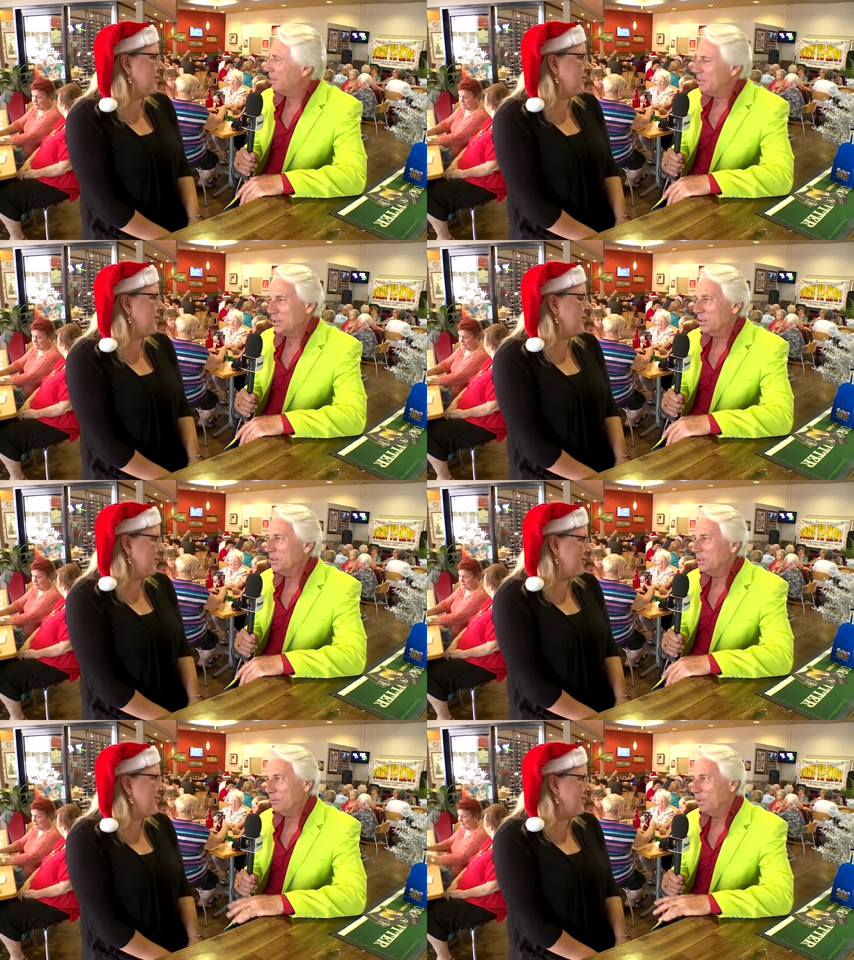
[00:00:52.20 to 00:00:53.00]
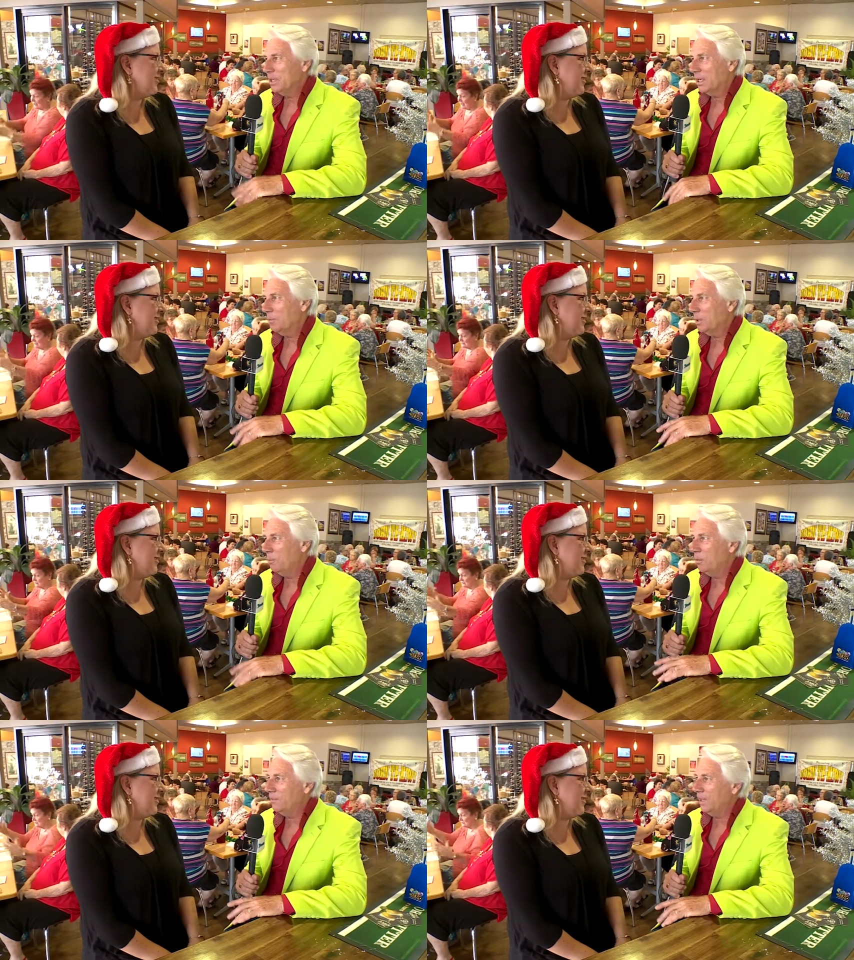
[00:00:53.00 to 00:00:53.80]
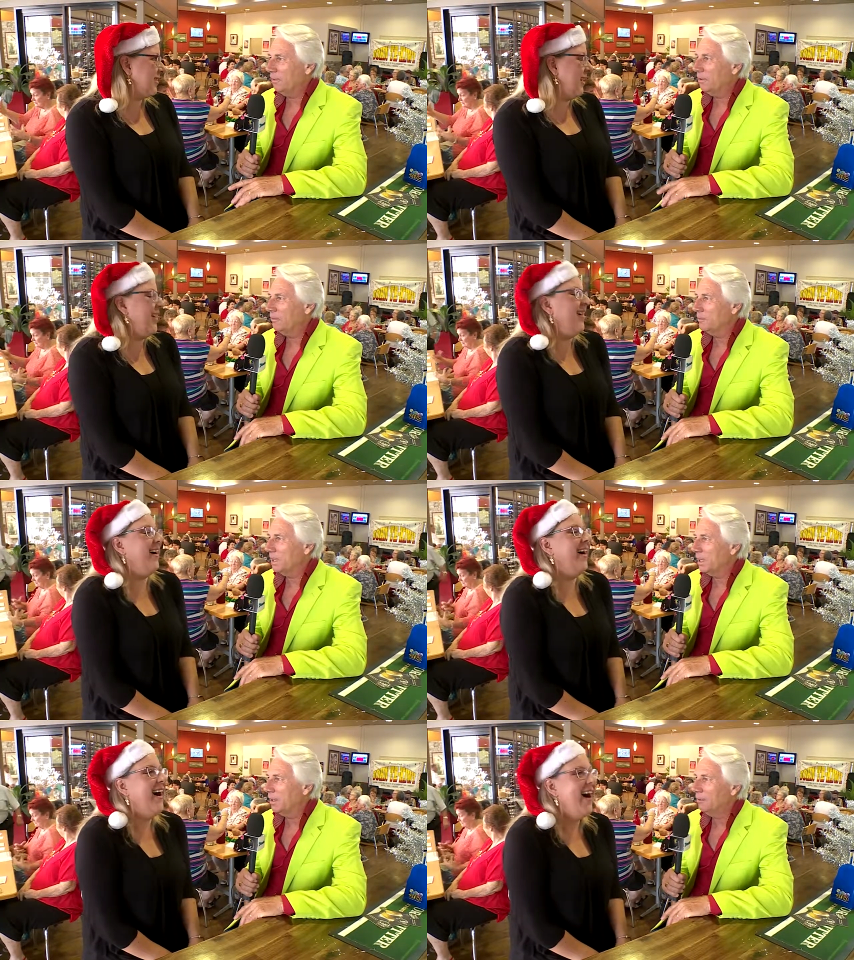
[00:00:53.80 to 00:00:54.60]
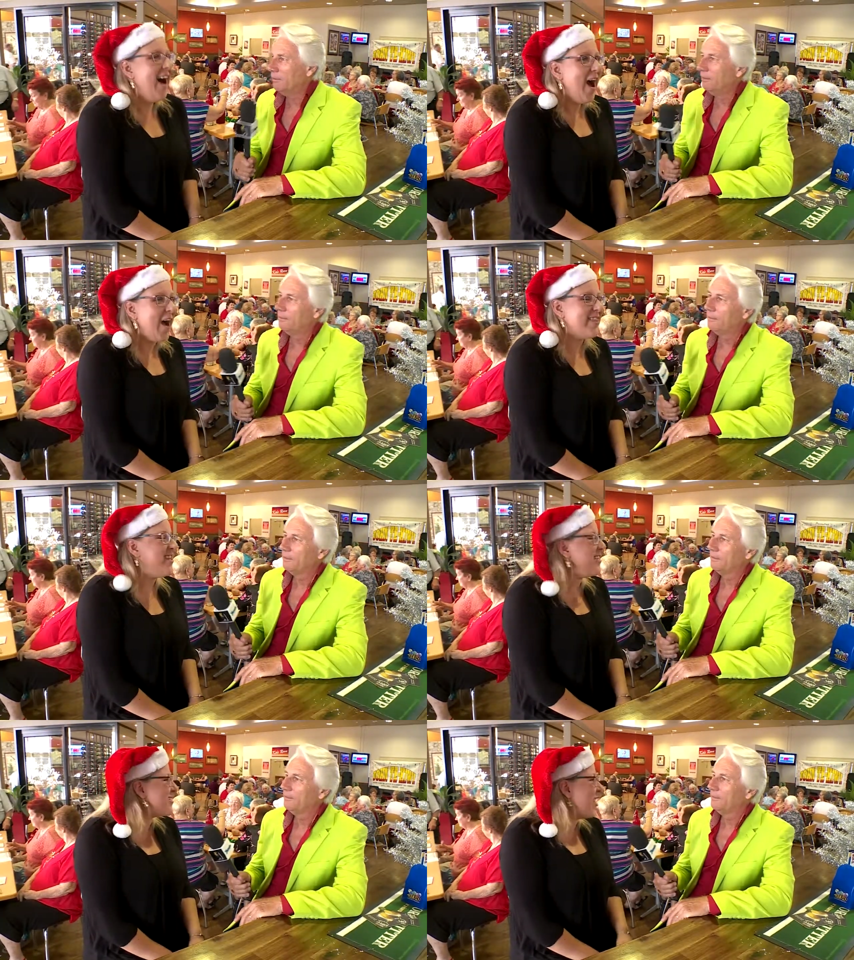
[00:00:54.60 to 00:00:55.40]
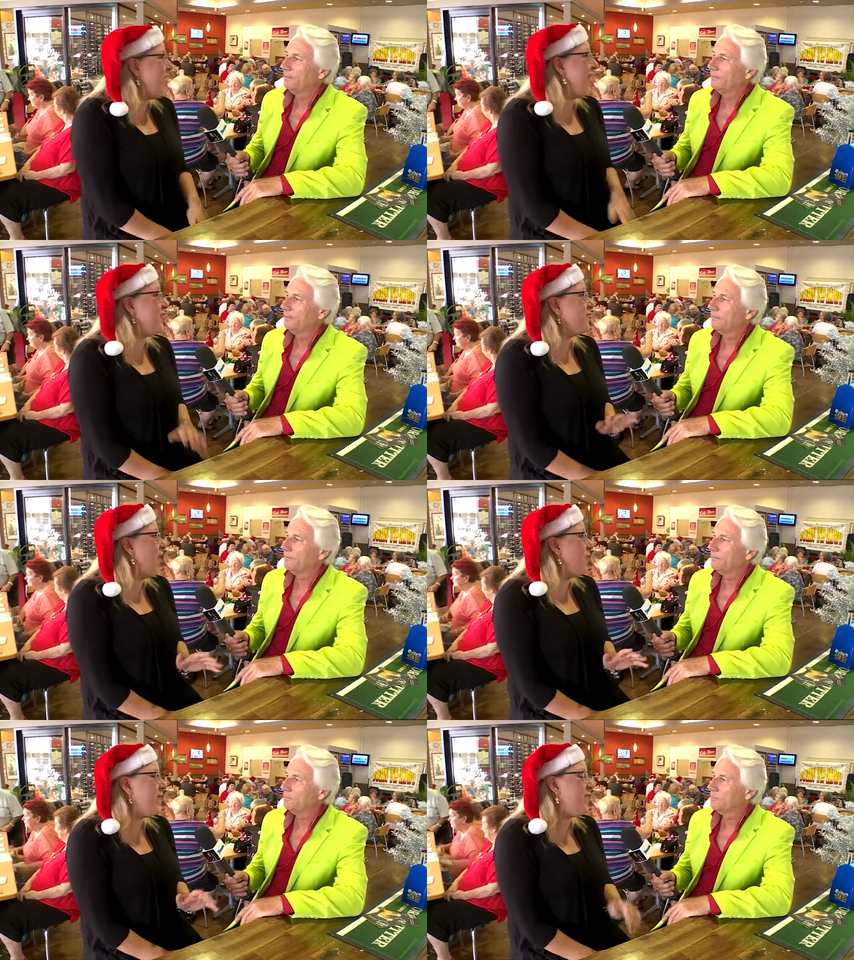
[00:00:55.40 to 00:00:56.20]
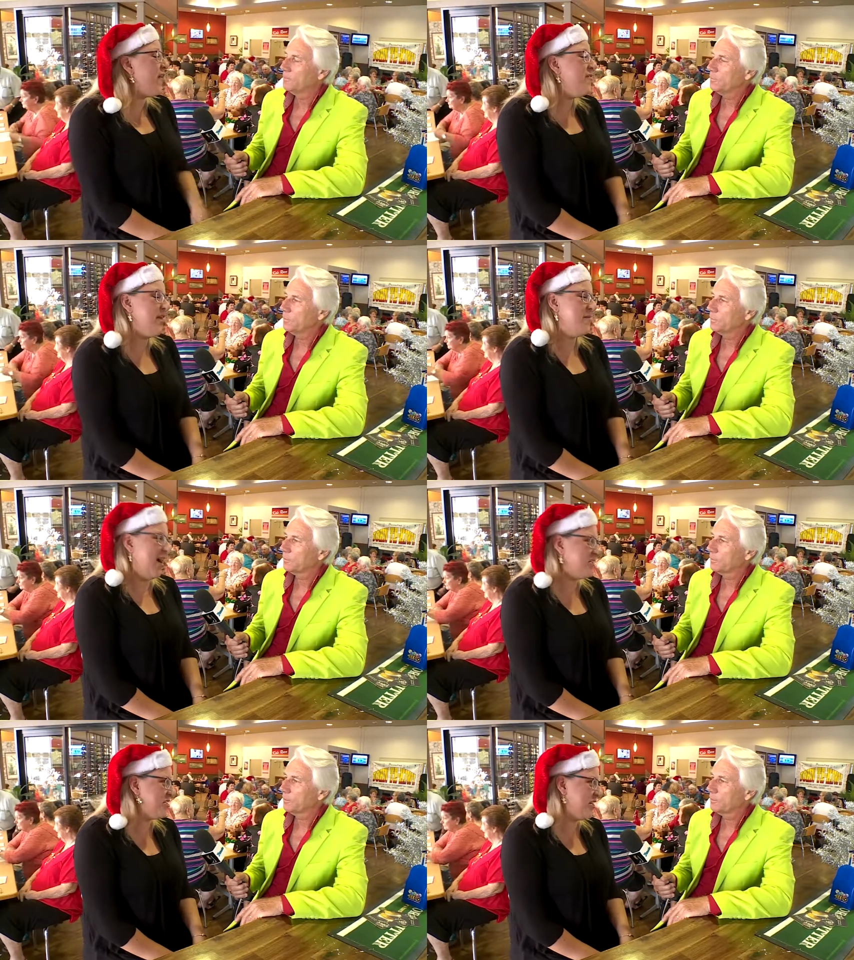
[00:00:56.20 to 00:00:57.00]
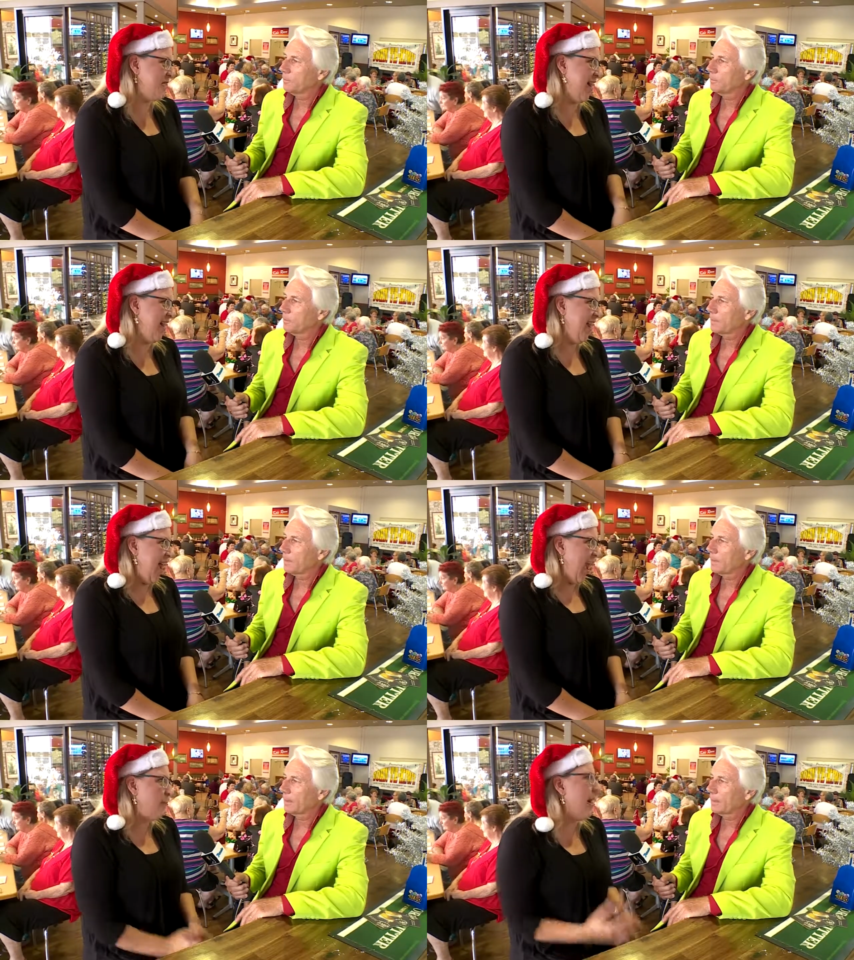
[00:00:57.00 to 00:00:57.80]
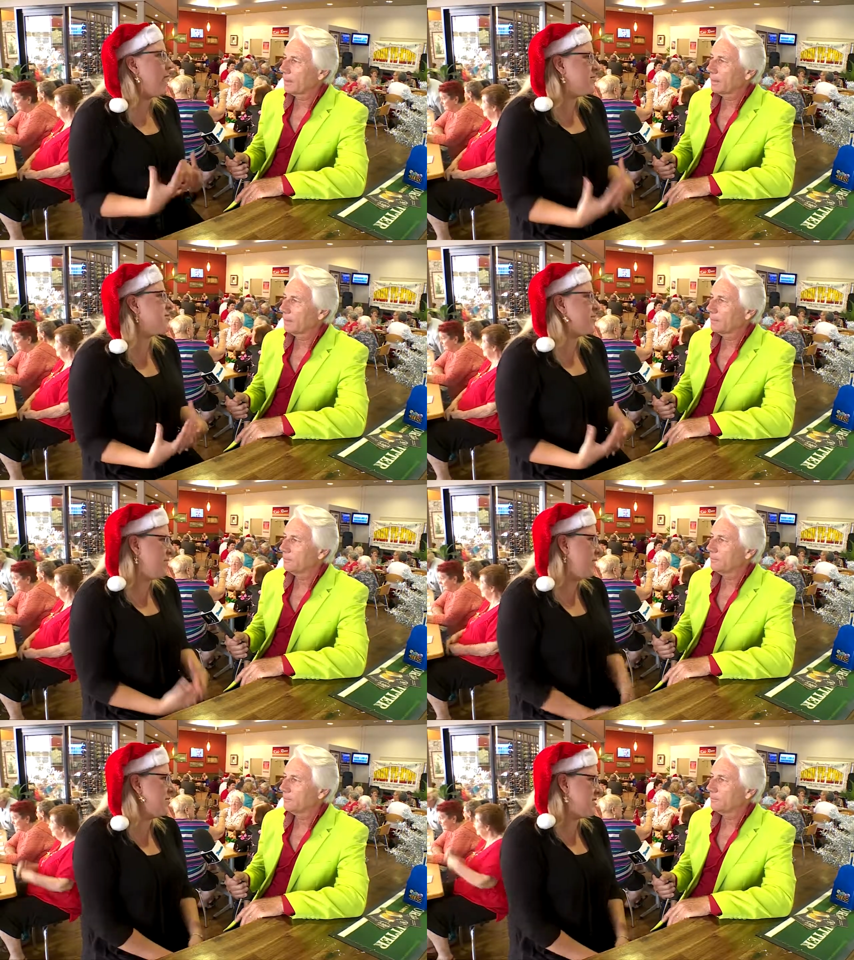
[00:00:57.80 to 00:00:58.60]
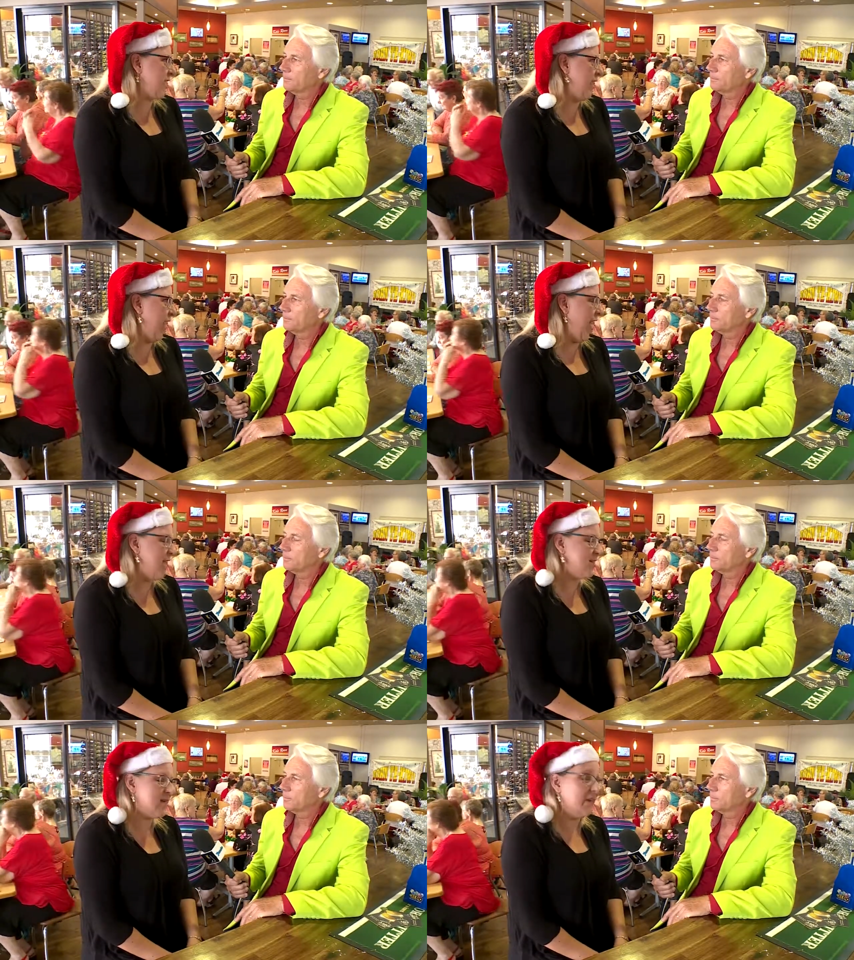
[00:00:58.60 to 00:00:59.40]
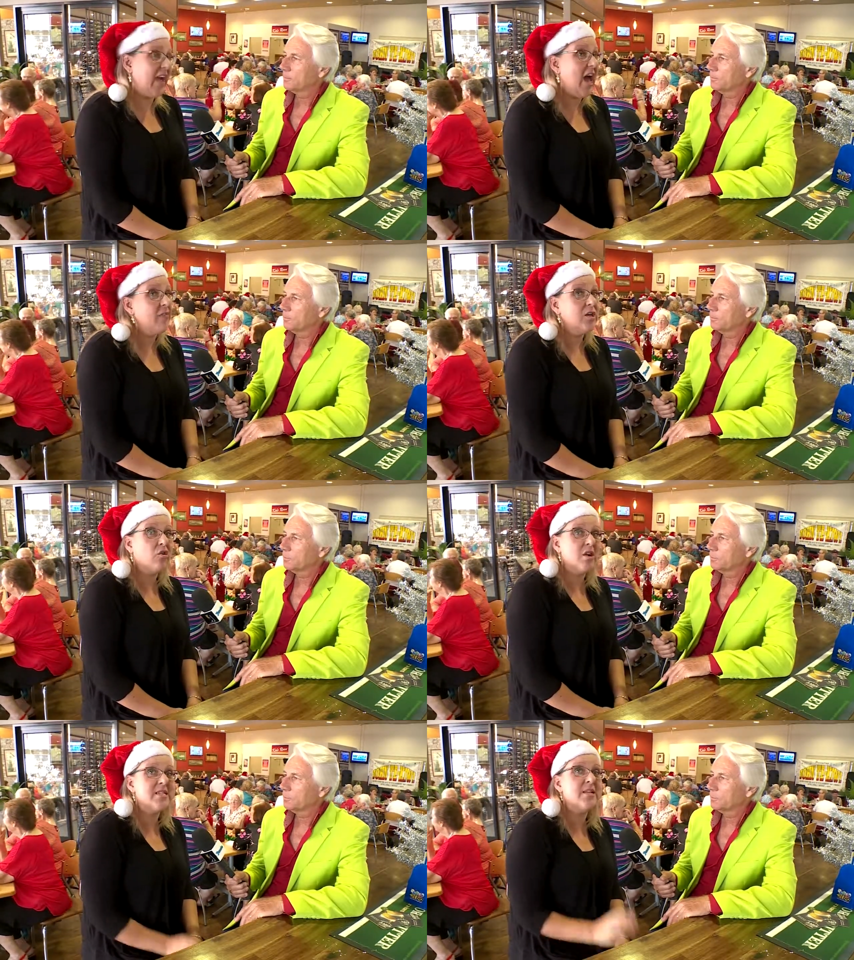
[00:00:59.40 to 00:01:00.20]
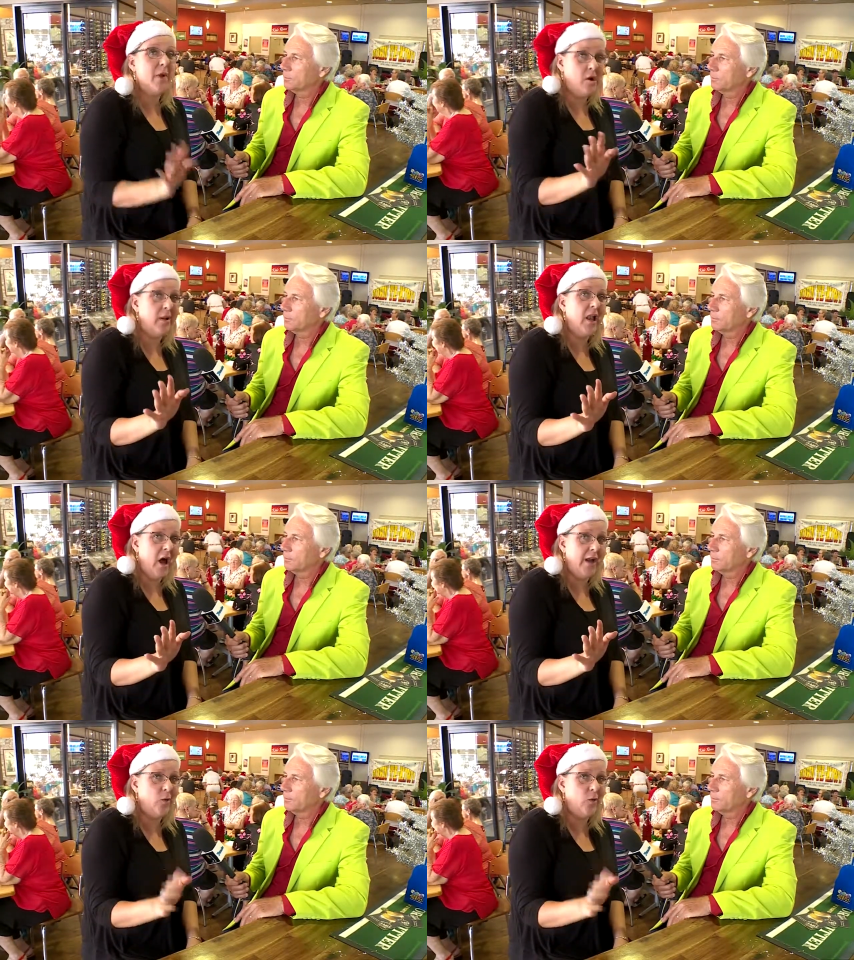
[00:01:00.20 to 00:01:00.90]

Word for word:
Speaker 1: these guys, it might take a bit of moving to get rid of them today.
Speaker 2: I think so, and you're right. We're very, very passionate about our Palmerston members here. And if you haven't crossed the Berrimah line